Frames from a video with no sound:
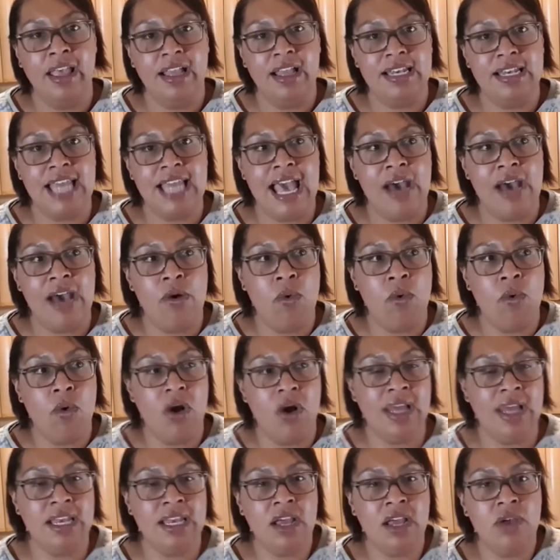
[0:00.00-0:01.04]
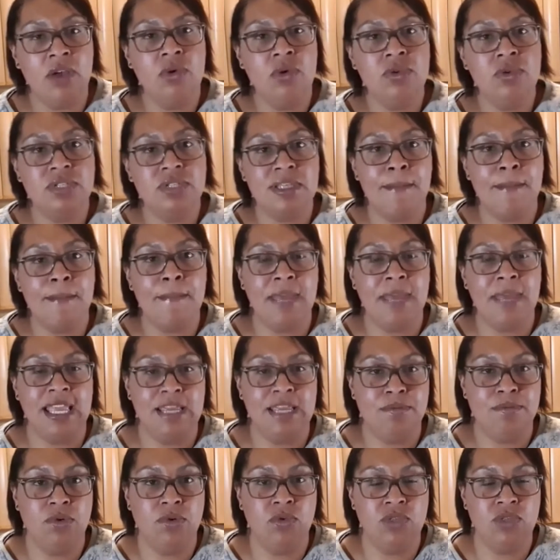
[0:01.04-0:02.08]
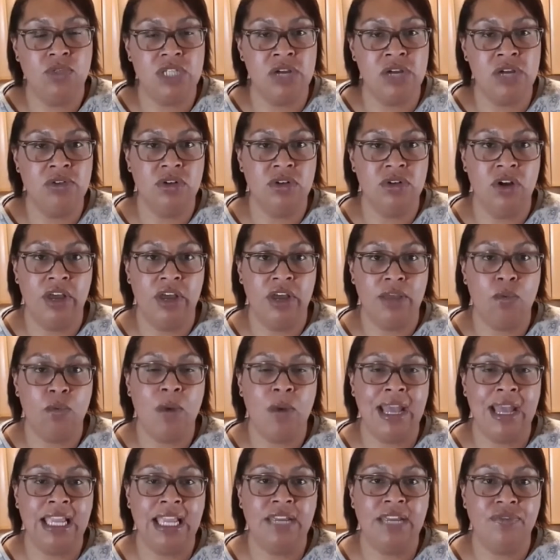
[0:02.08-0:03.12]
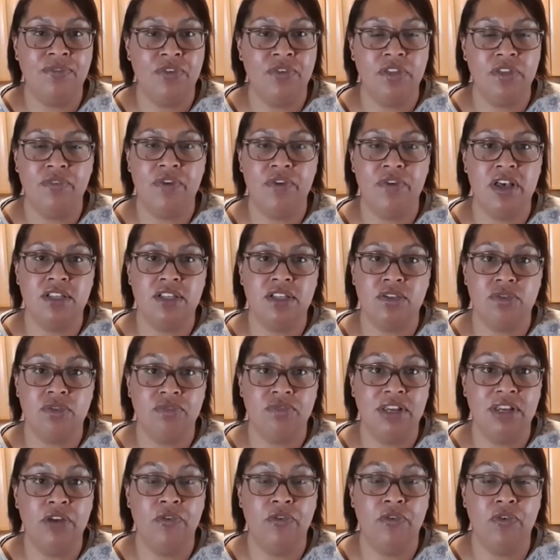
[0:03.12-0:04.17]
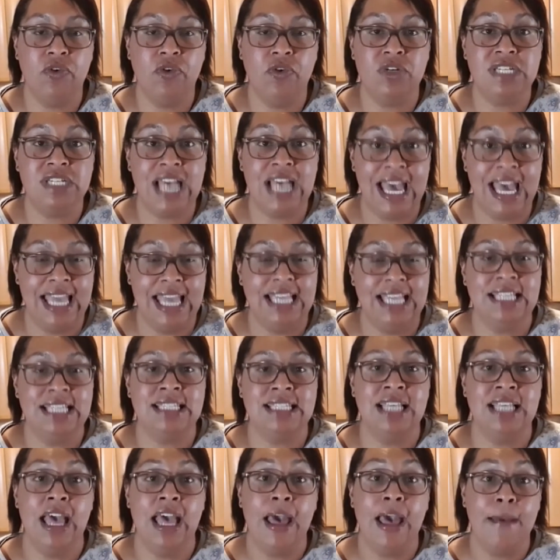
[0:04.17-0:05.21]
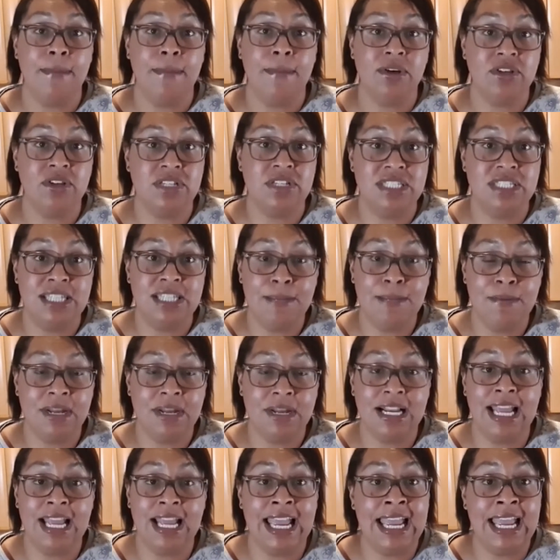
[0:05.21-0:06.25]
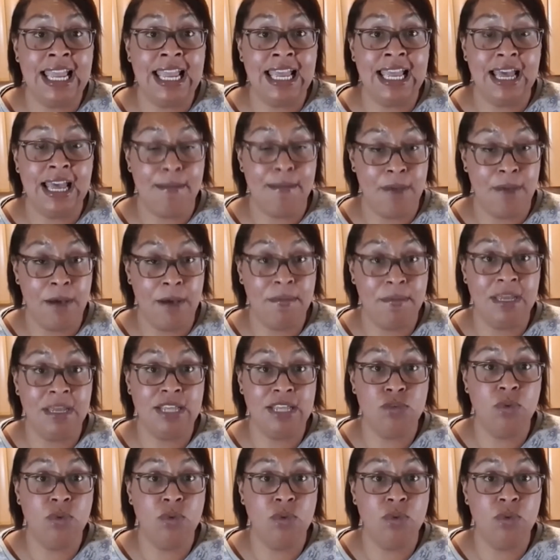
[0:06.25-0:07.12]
Now, I know some people don't like weighing for the first 3 or 4 days because typically puppies